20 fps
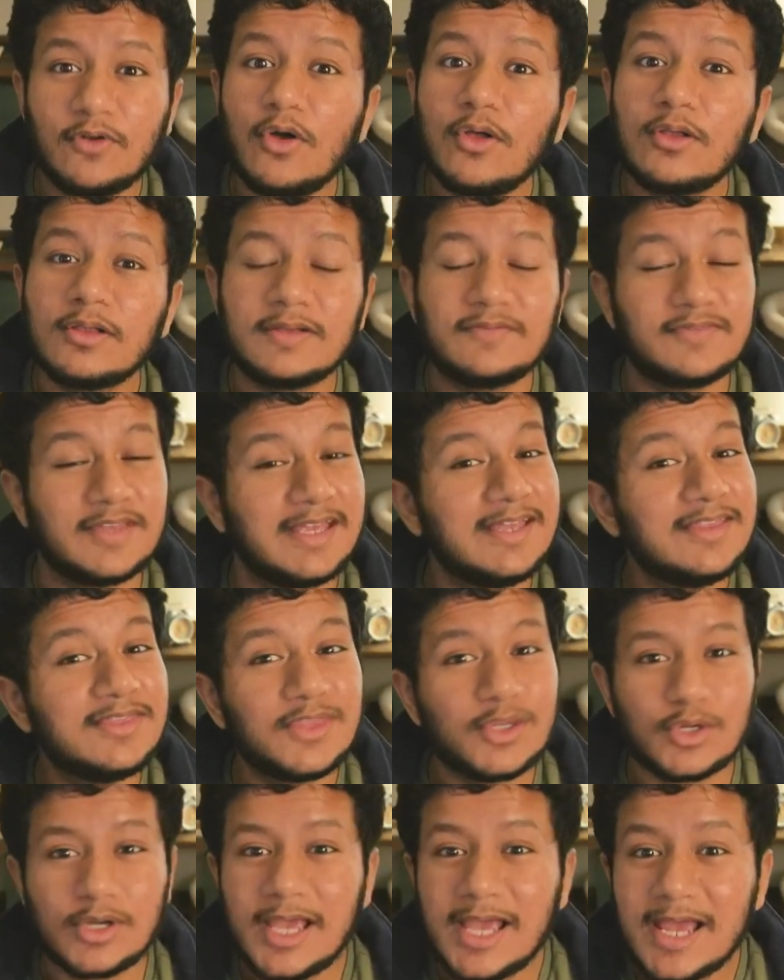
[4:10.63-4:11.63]
If they hit their
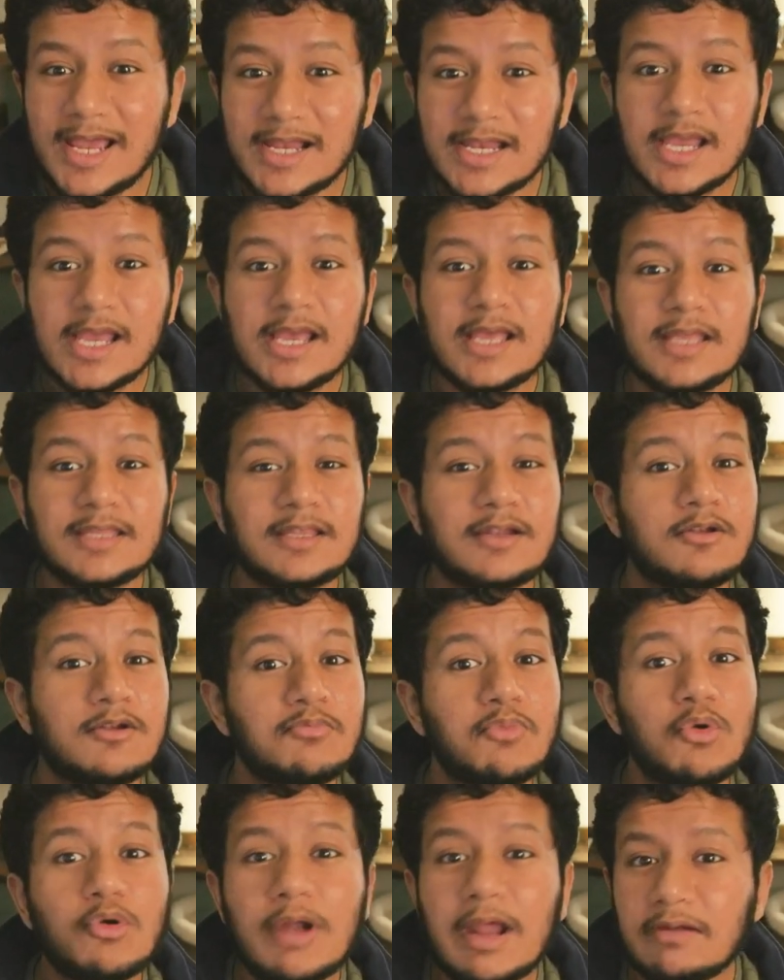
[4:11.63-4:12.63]
head, they're more
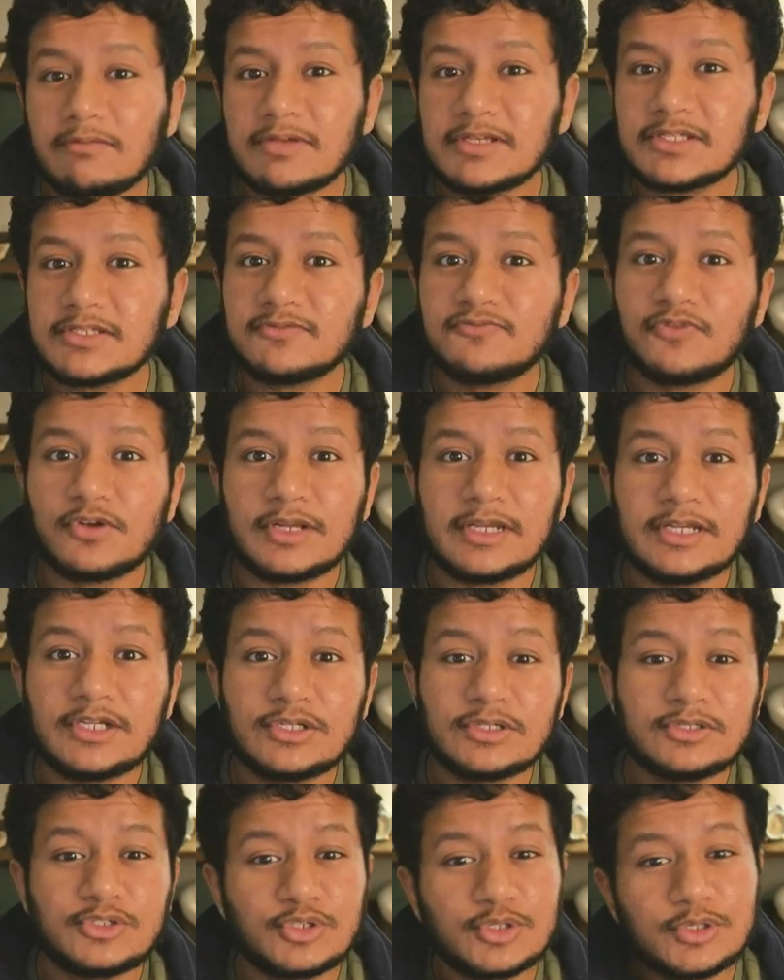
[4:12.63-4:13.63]
at risk for
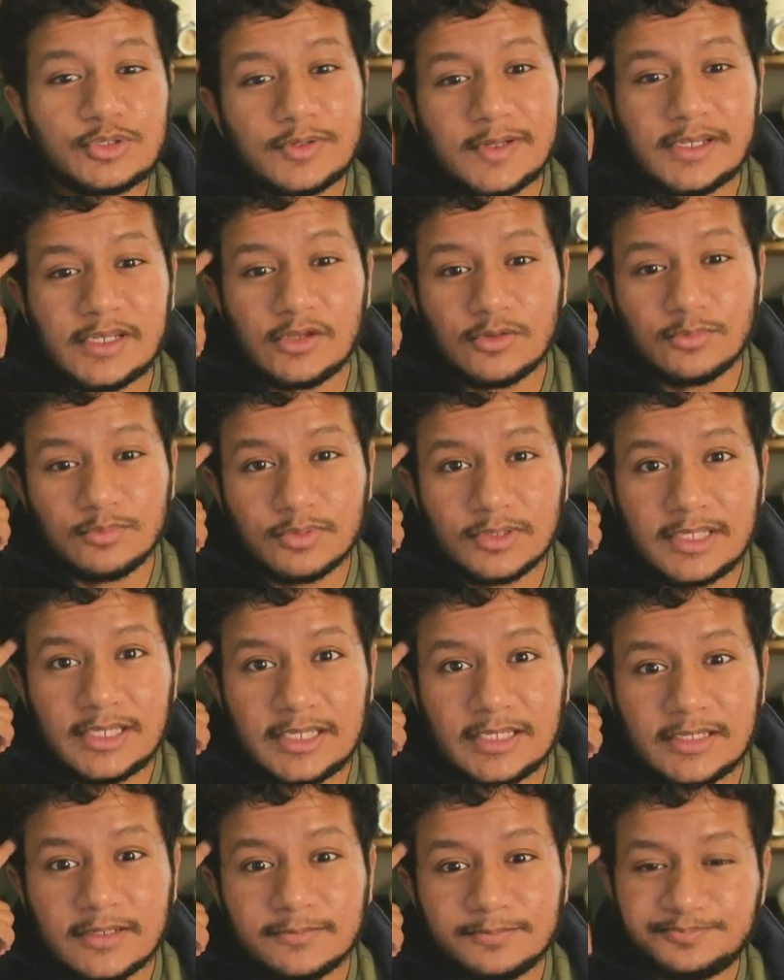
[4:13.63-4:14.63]
intracranial bleed.
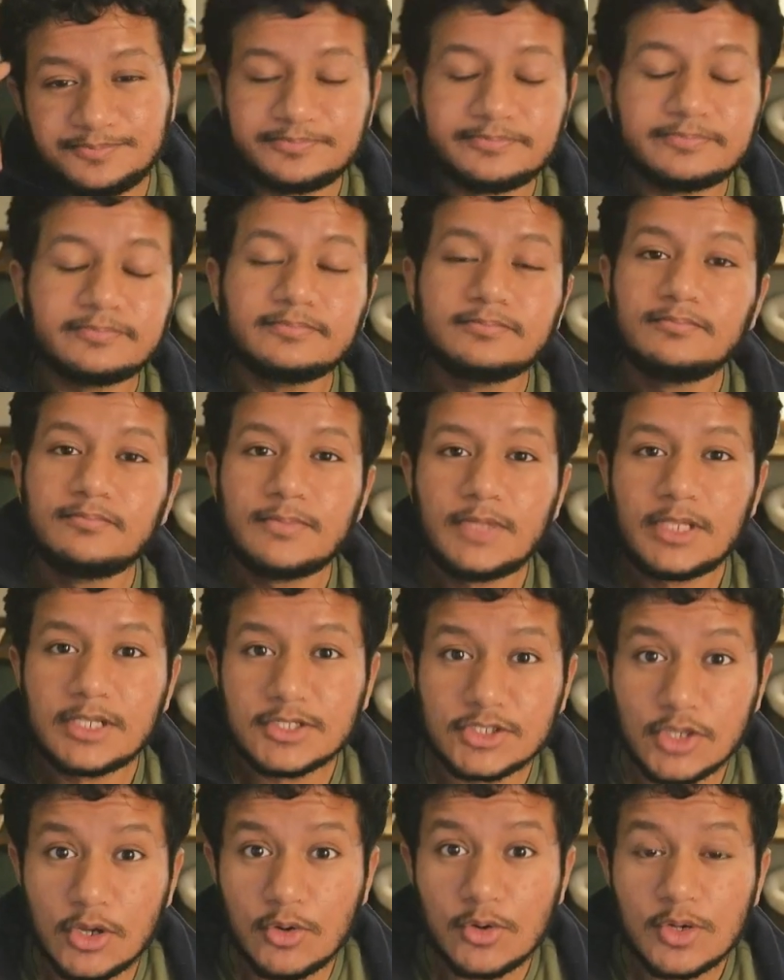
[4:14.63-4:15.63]

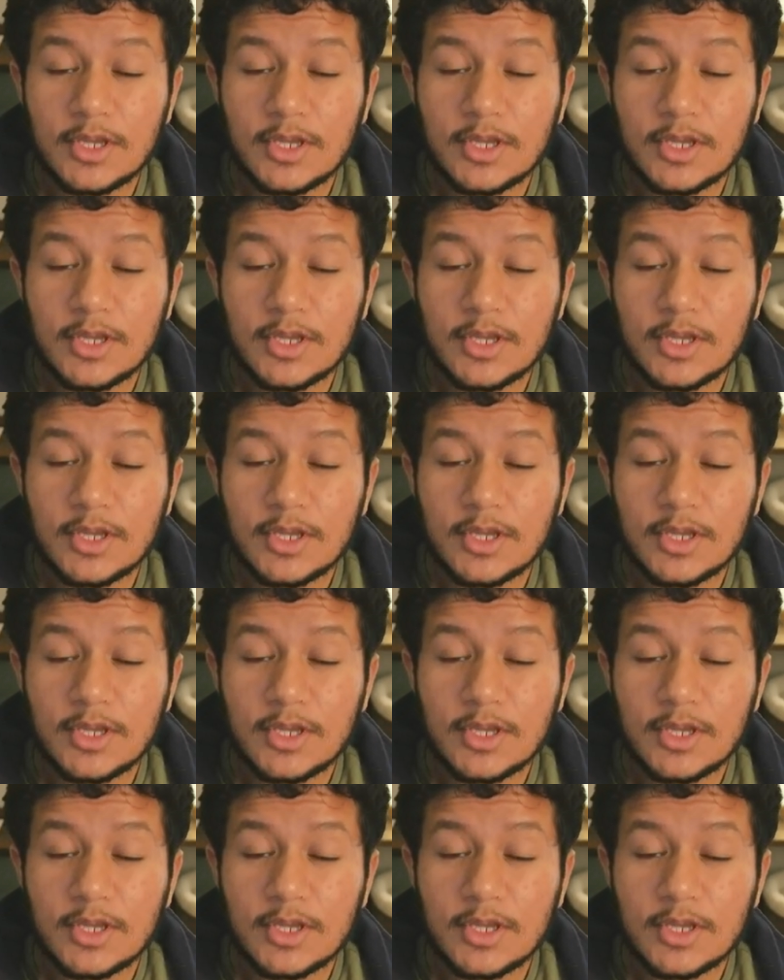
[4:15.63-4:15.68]
So,